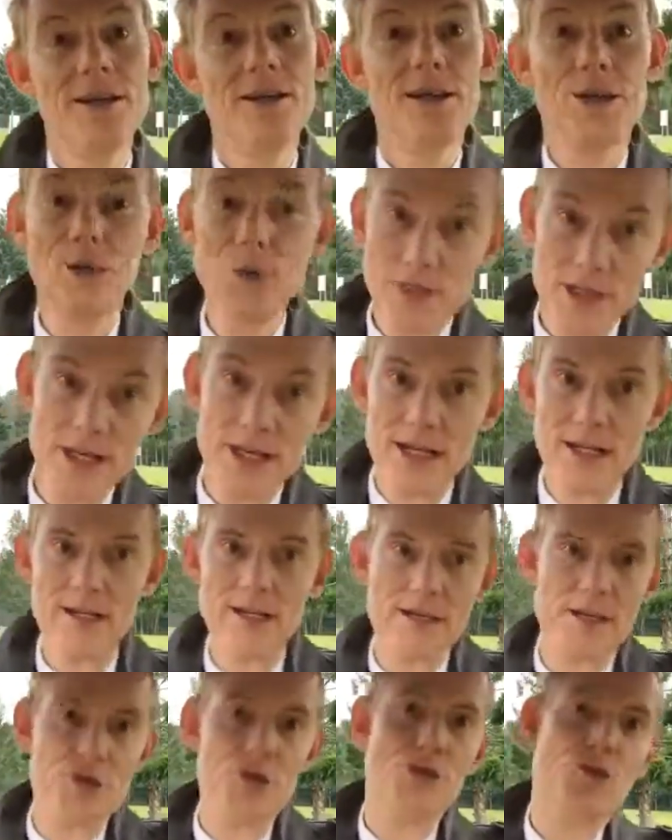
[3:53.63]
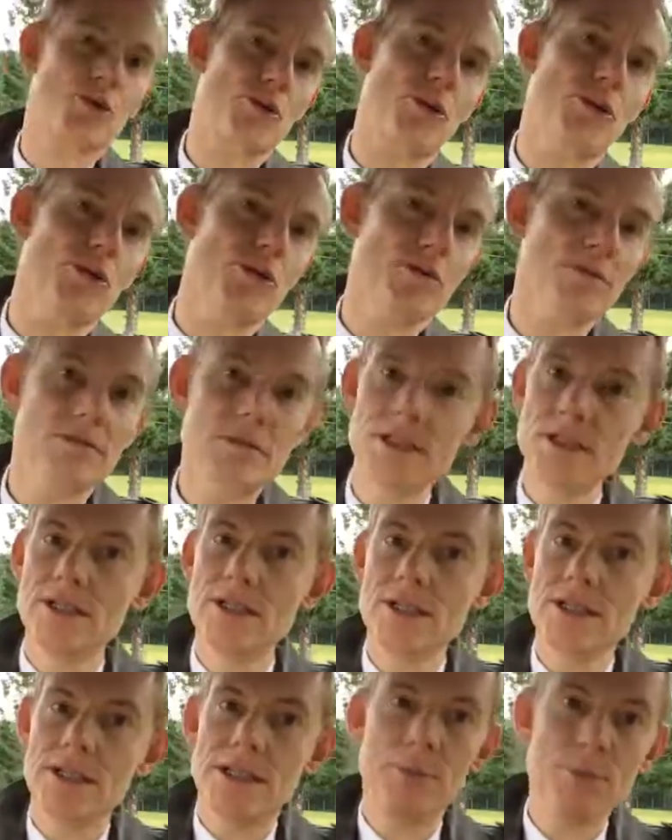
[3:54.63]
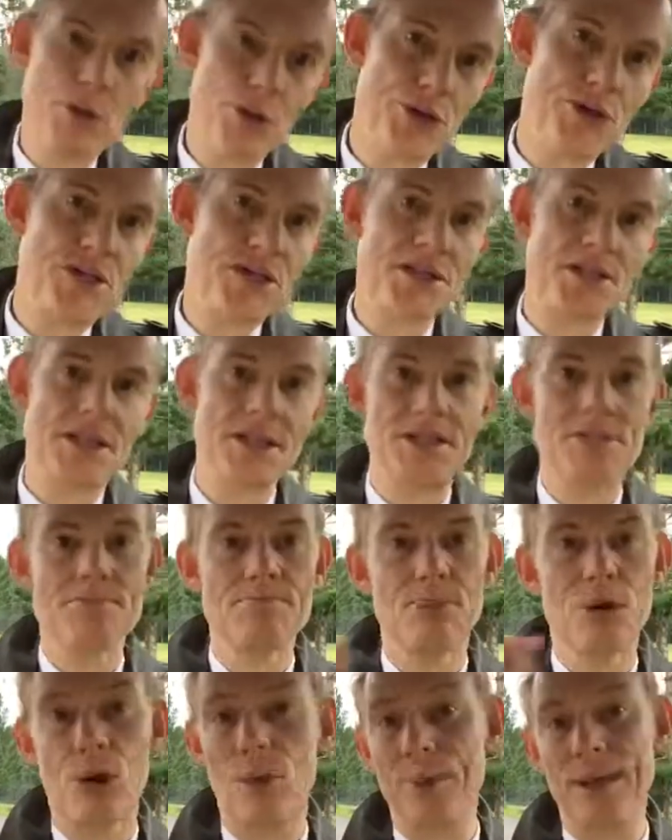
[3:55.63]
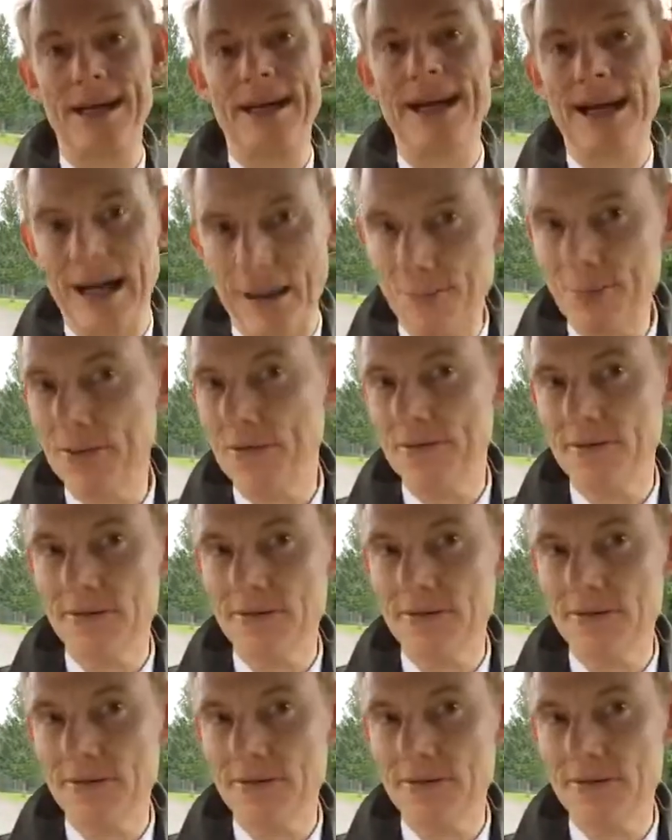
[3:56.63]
You can't control emergencies popping up,